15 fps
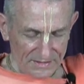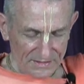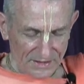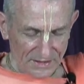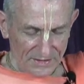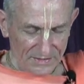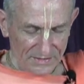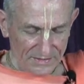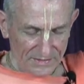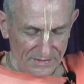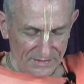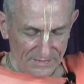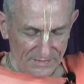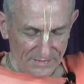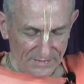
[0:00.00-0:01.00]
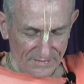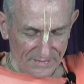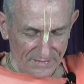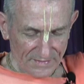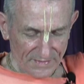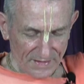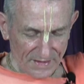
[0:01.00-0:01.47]
so,
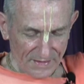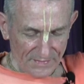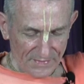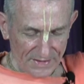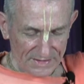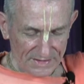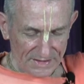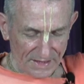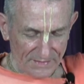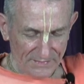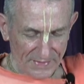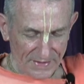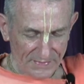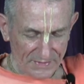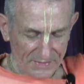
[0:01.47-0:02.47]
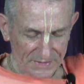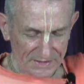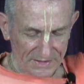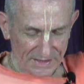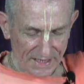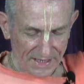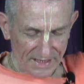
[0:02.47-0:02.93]
but some people
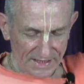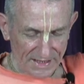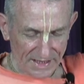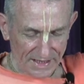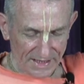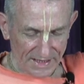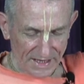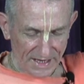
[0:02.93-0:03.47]
stayed there,